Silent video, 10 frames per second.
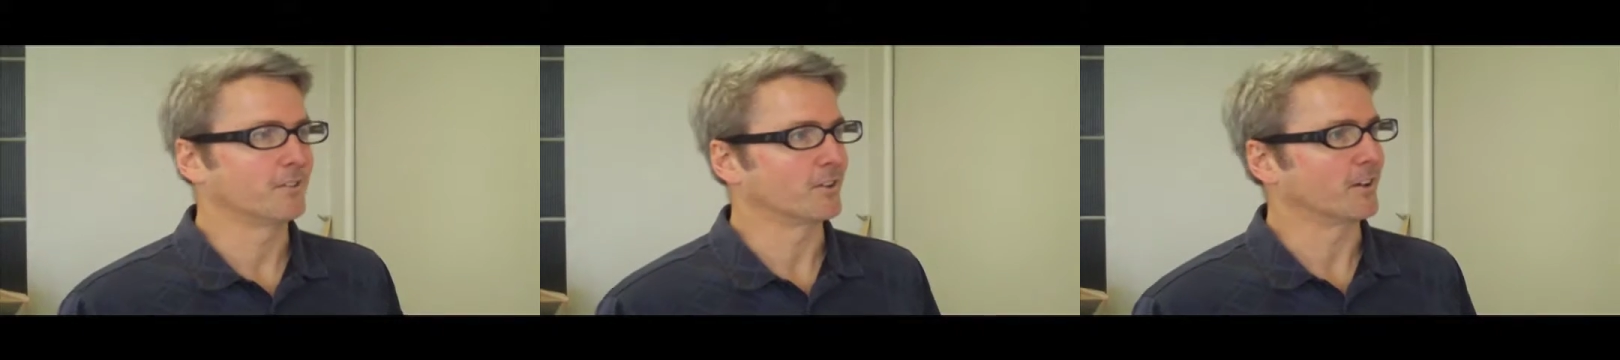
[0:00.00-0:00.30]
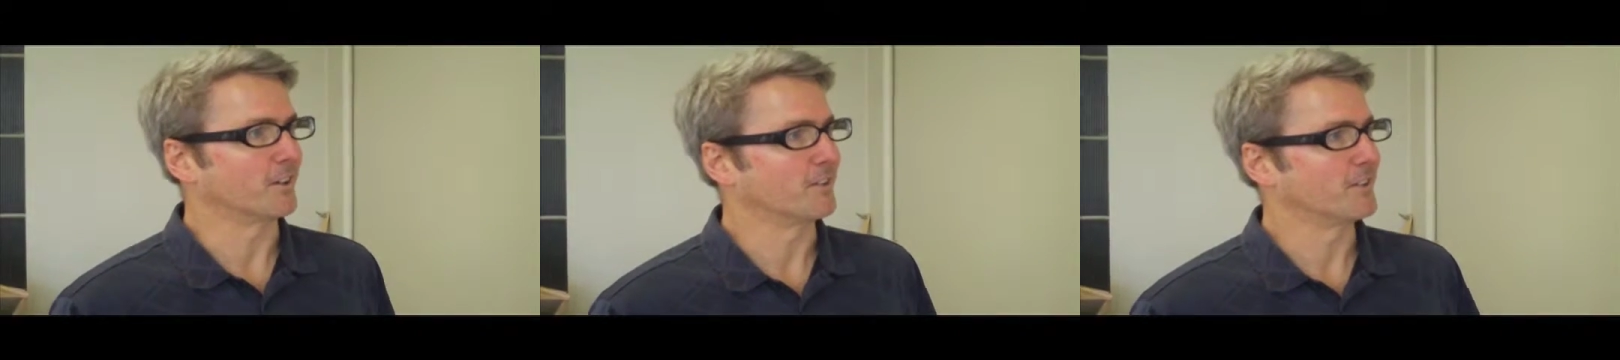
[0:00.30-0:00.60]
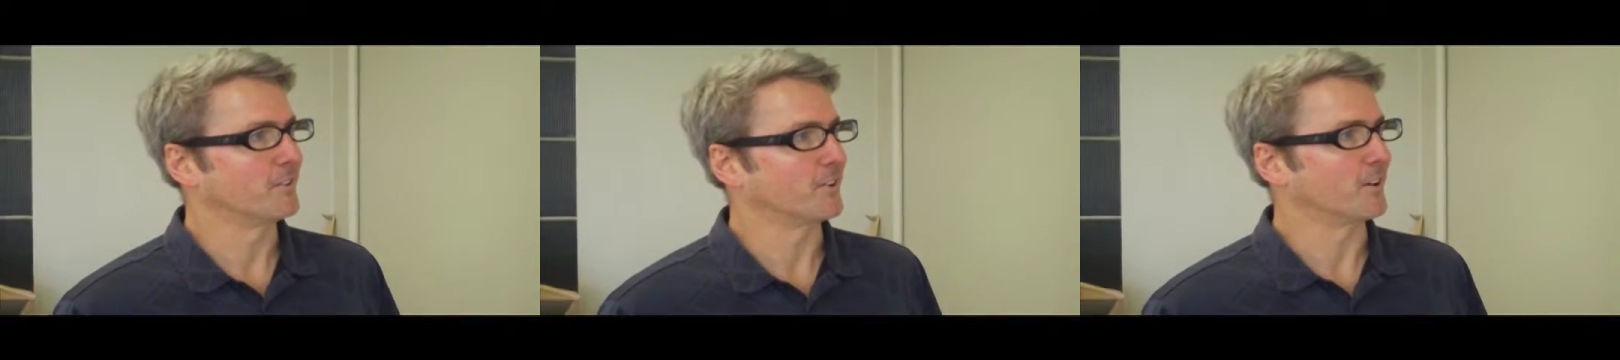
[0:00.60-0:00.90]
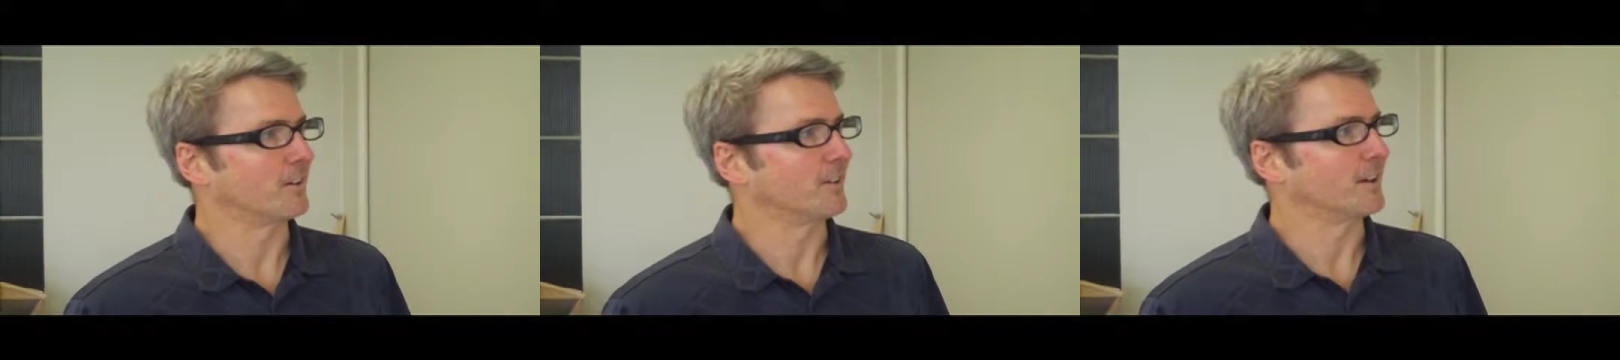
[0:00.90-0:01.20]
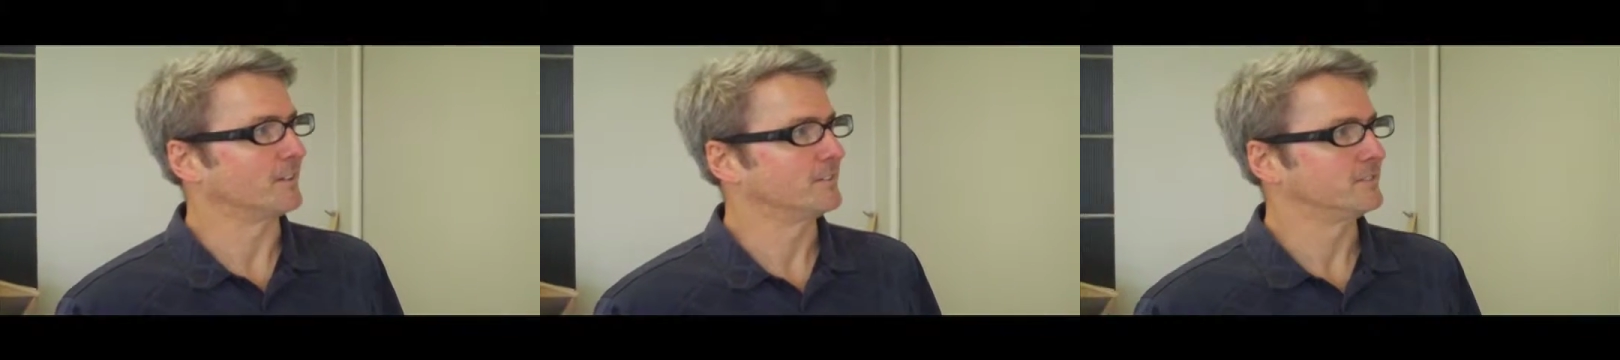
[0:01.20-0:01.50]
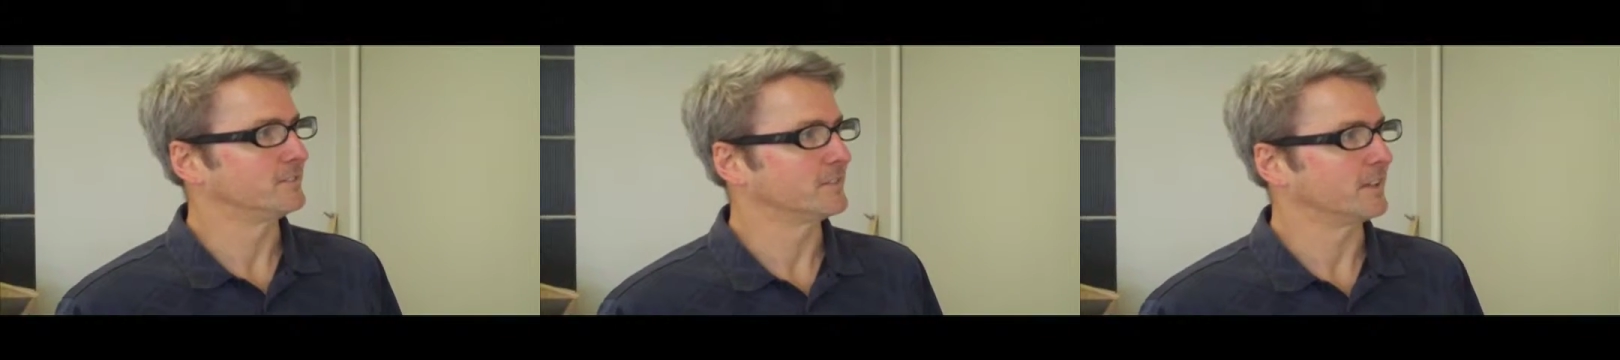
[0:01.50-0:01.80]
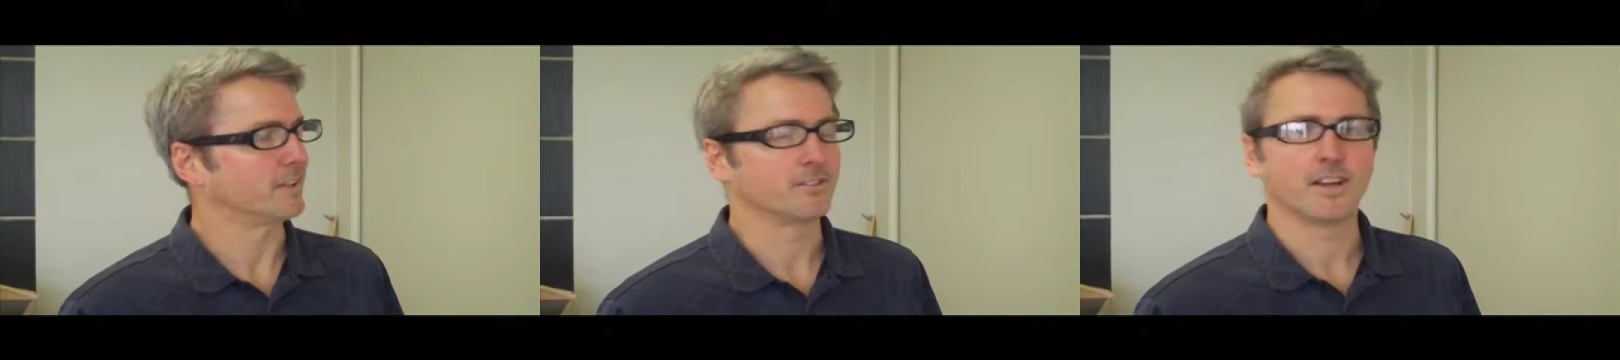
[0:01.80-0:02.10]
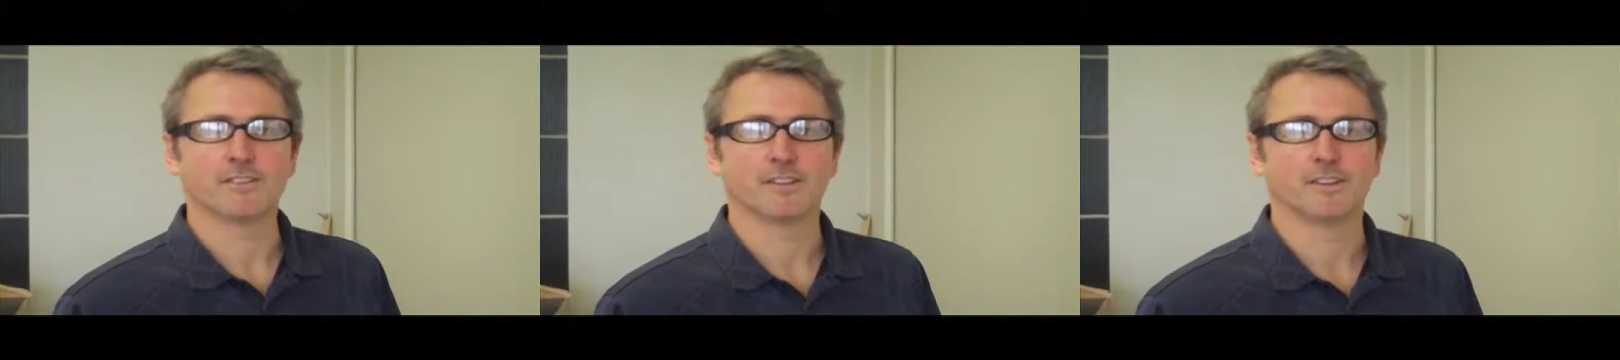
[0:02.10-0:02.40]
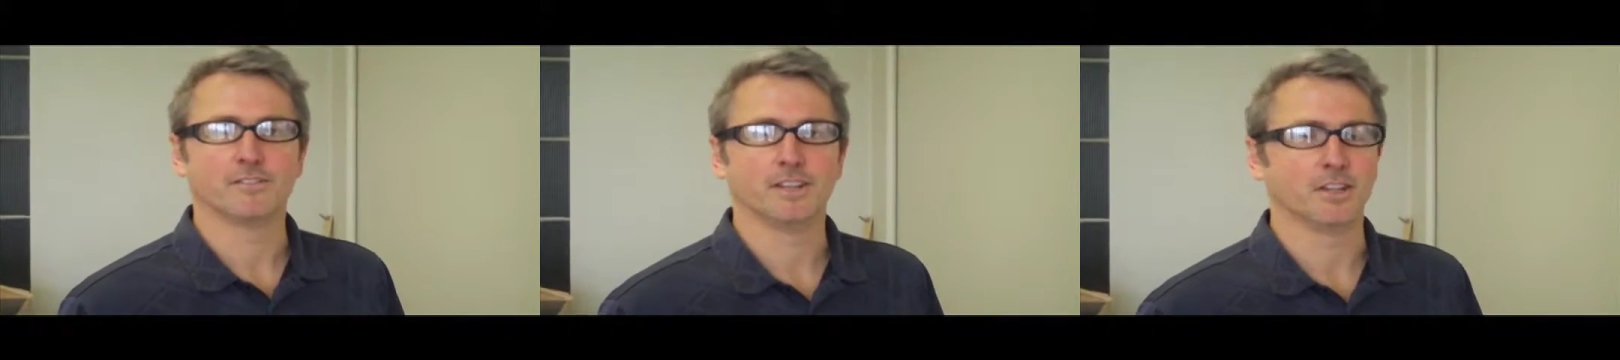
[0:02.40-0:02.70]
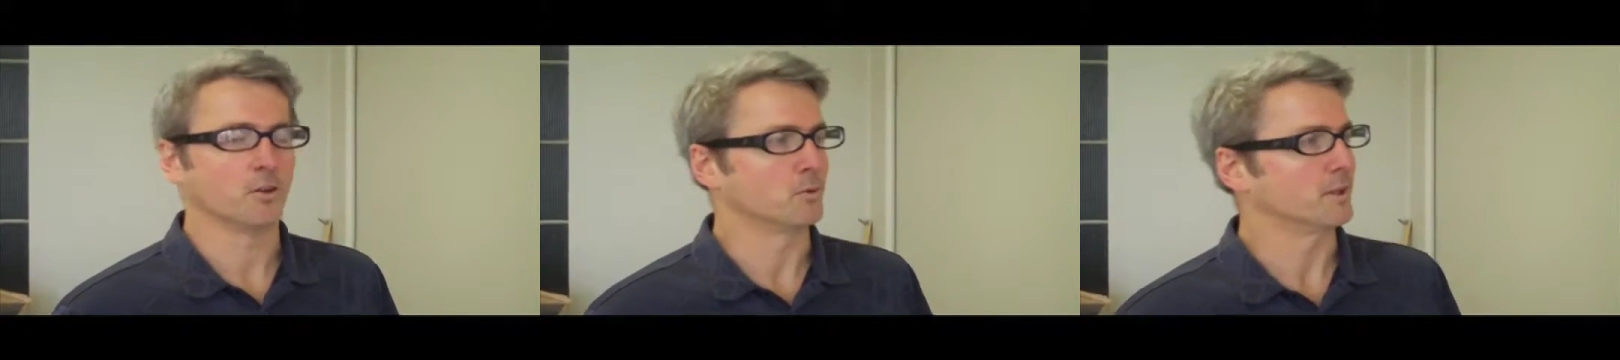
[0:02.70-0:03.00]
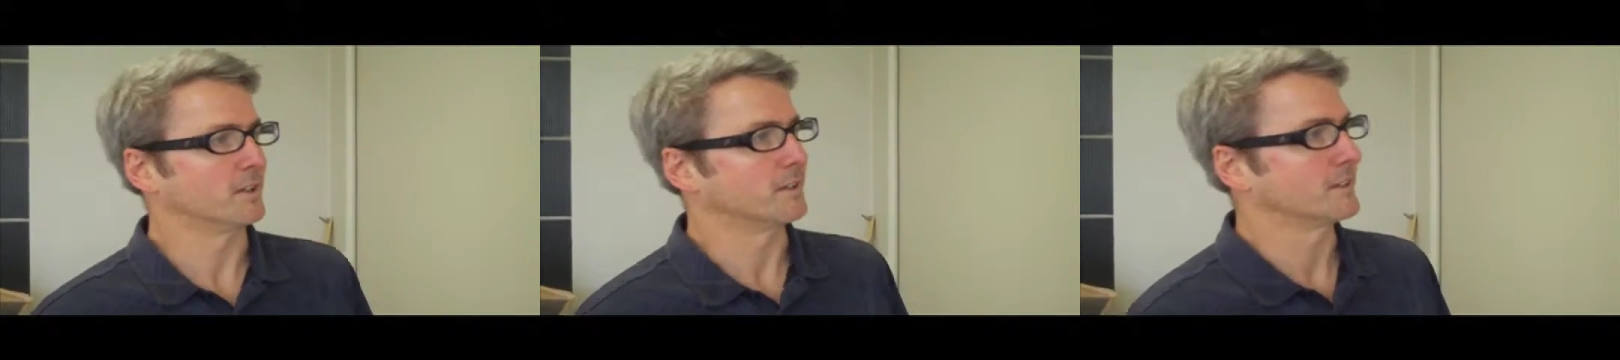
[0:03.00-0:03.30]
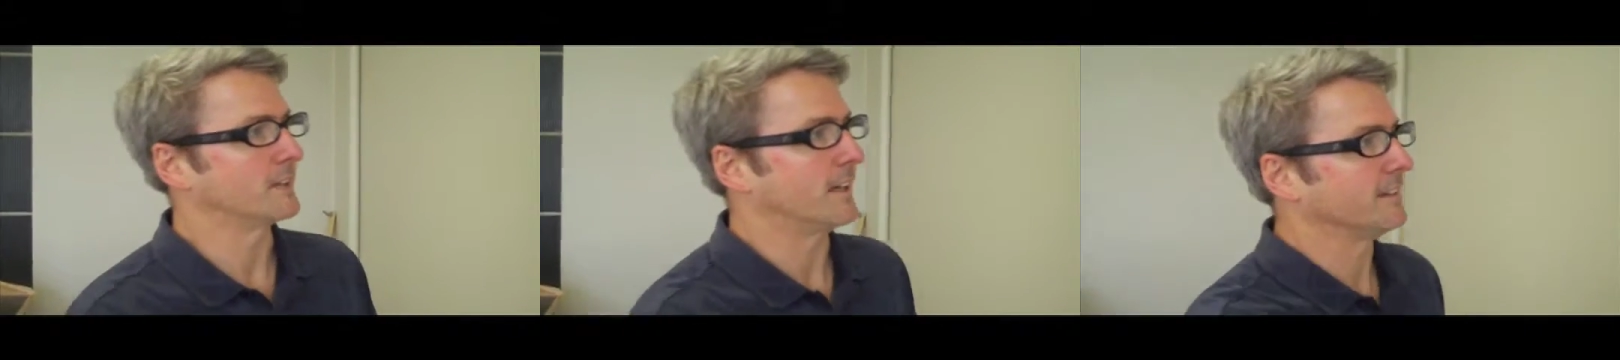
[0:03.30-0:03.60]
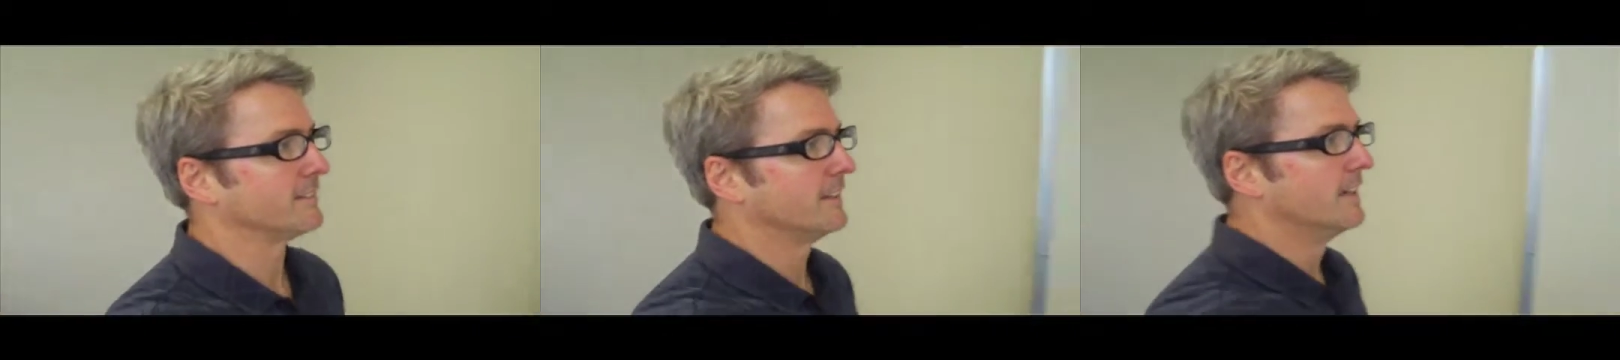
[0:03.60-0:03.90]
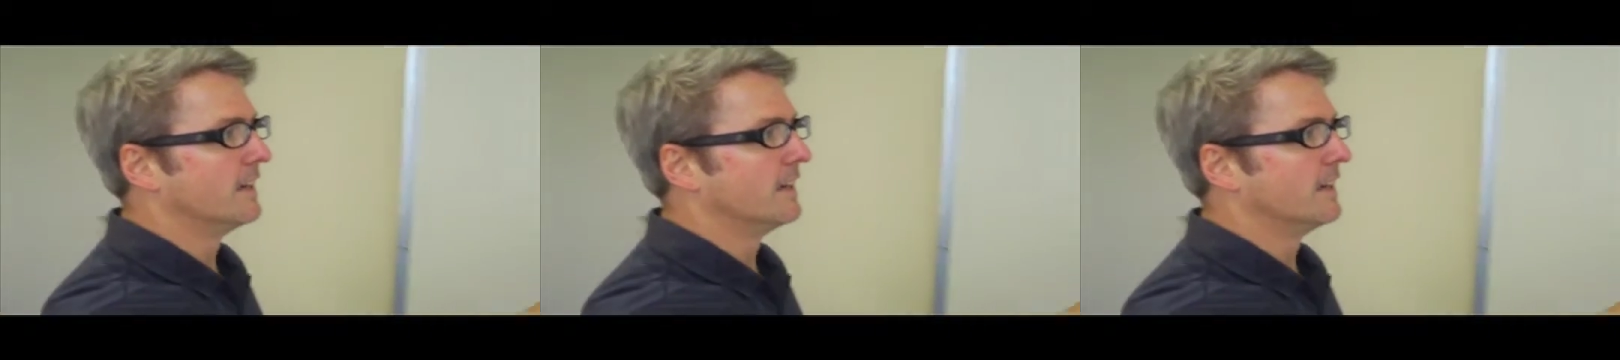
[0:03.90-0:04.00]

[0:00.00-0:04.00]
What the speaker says: for our Stanford video class.